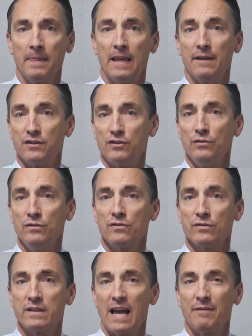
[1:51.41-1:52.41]
If students
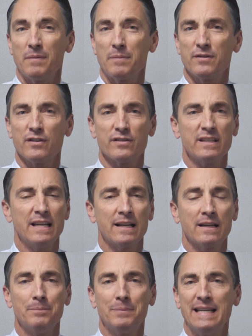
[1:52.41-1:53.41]
or staff members are
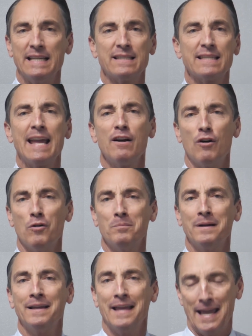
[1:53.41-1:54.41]
sick, please stay home
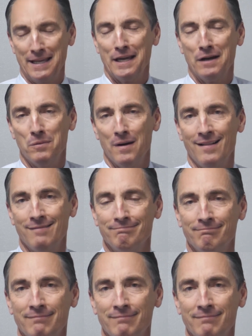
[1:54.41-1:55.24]
and get well.